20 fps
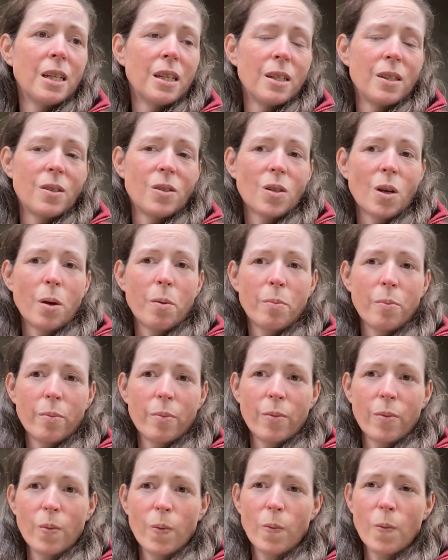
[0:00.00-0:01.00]
So I'm
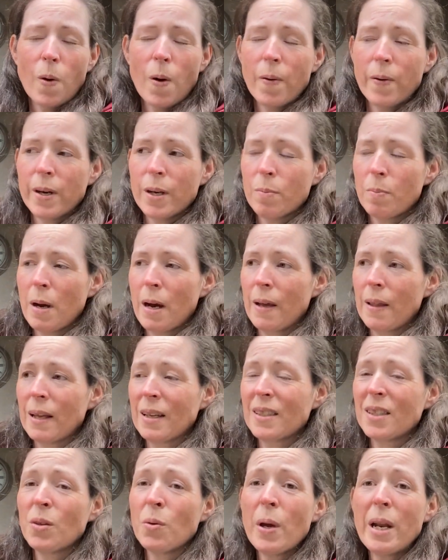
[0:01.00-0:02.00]
worried about
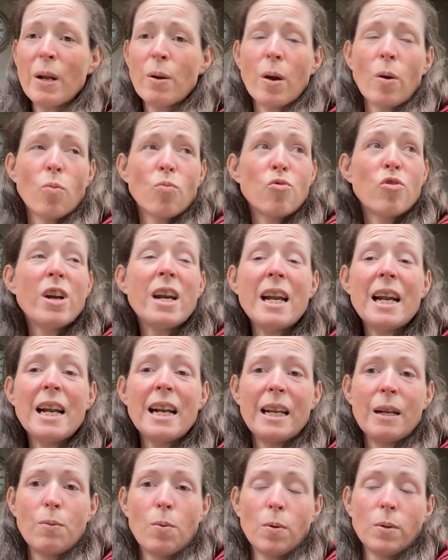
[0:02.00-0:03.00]
that. So anyway, I
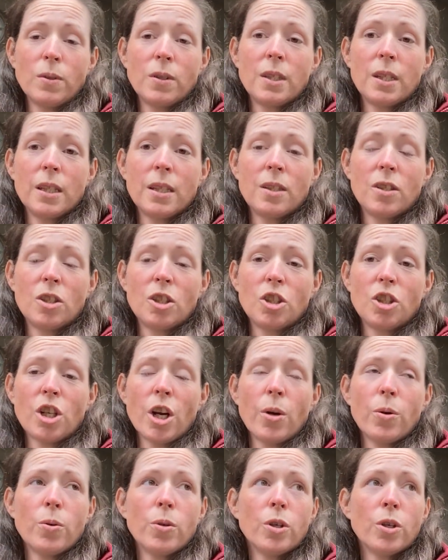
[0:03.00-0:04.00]
really wanted to
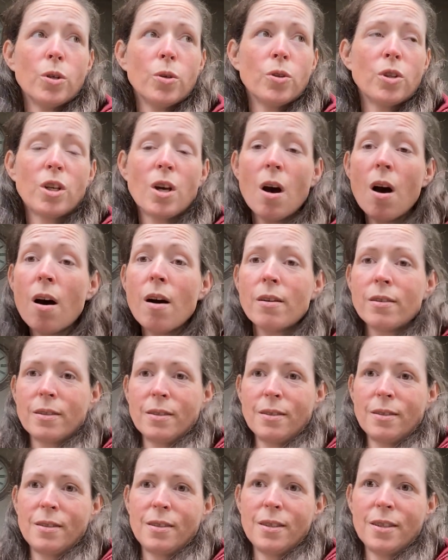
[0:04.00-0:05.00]
show you the
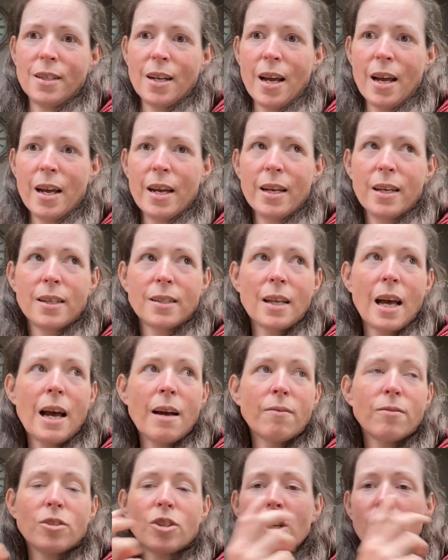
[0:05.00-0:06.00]
gardens today because I
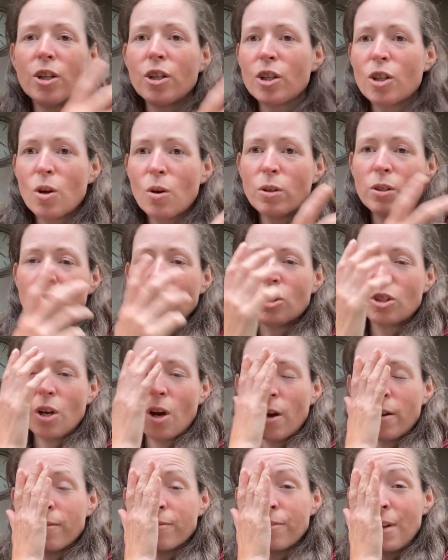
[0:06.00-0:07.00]
haven't shown you the cottage
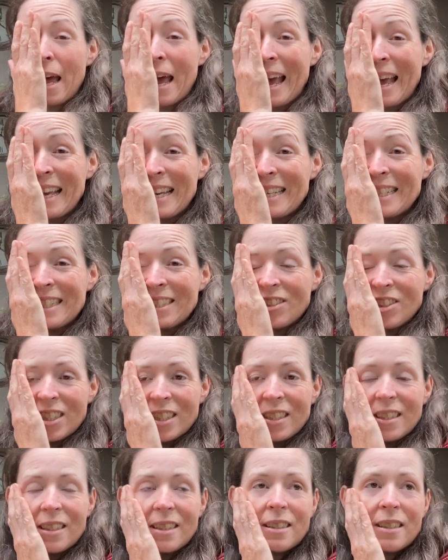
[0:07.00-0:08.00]
garden for
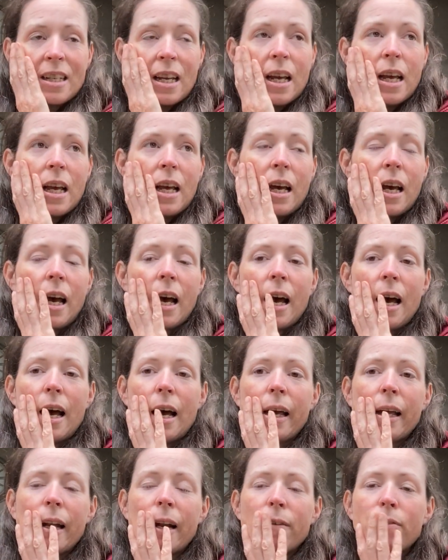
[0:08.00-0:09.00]
ages.
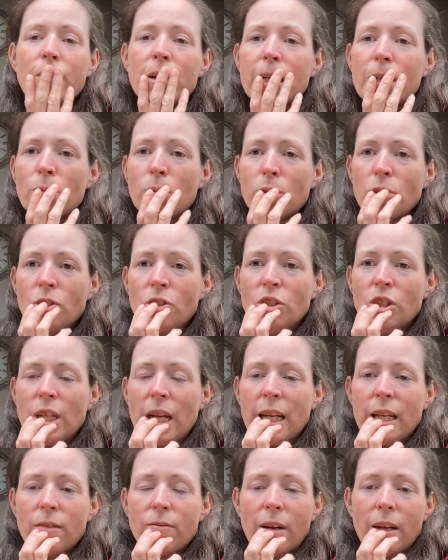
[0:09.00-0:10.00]
And I really wanted to
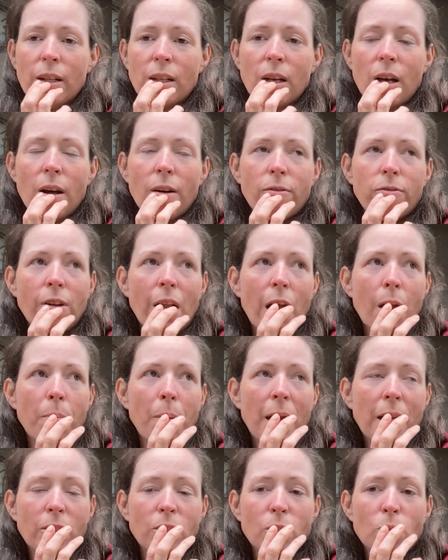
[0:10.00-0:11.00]
take you around the cut flower
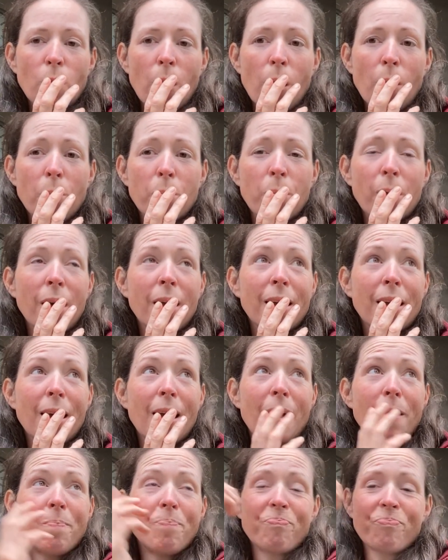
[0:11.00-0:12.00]
patch as well. But
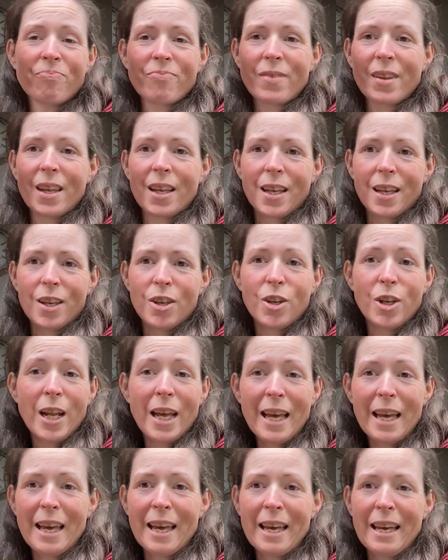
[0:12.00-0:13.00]
you can
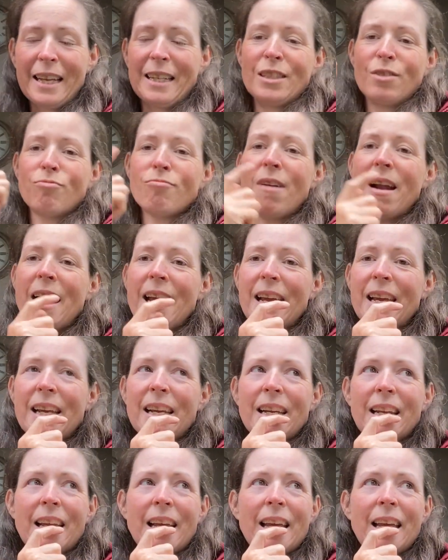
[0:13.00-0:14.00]
hear it's
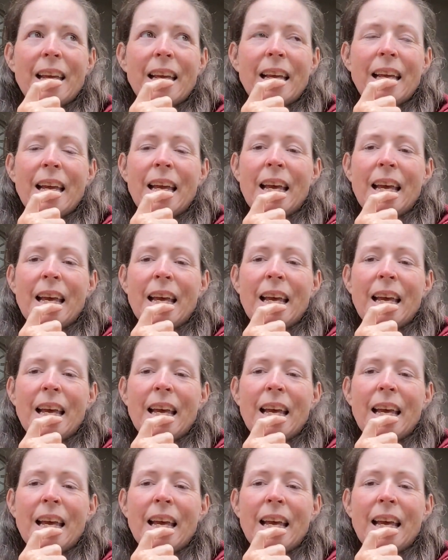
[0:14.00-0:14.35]
raining